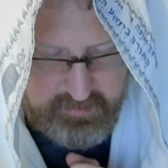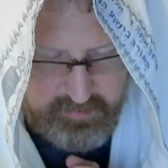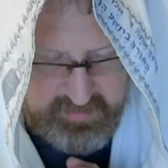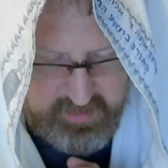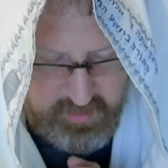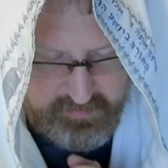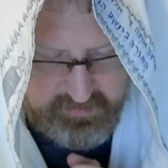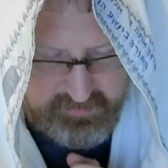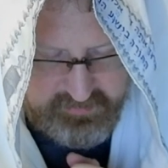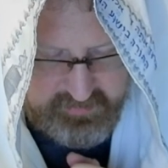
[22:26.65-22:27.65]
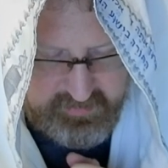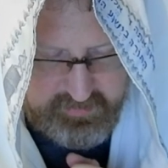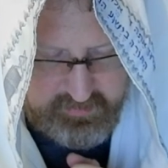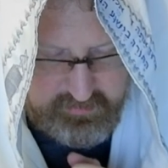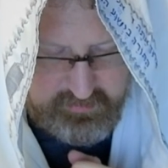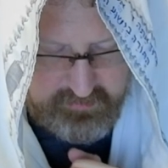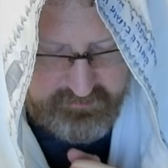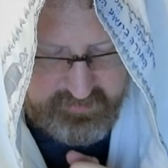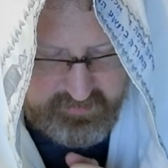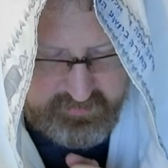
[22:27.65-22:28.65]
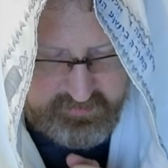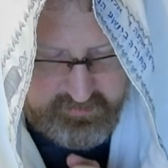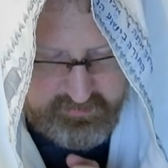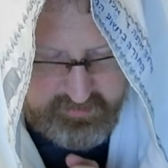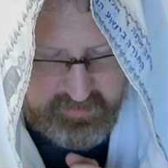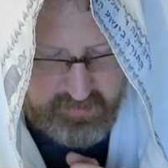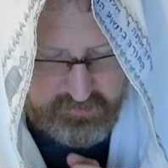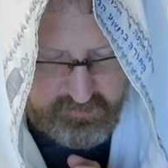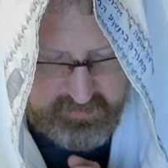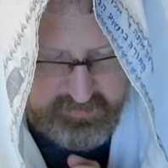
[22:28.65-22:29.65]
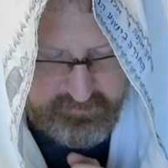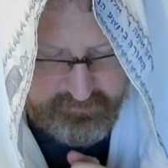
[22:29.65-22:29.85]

by helping the sick, the afflicted, the elderly,